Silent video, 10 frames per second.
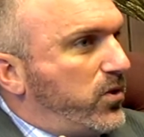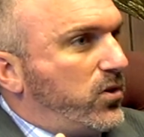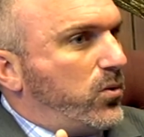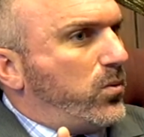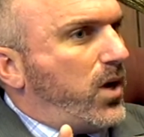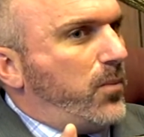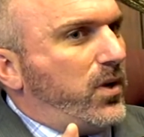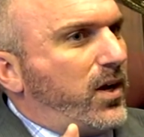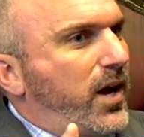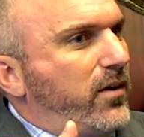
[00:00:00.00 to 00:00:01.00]
to you. I
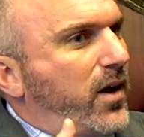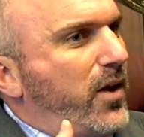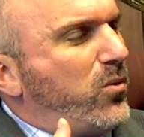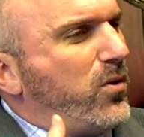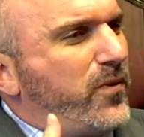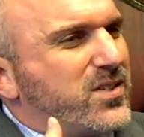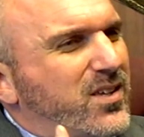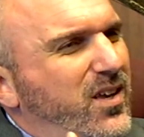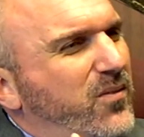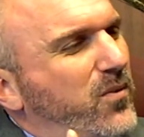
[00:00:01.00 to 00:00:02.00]
mean, I don't know
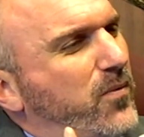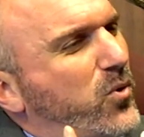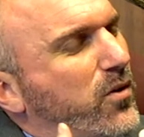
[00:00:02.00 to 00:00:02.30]
if they're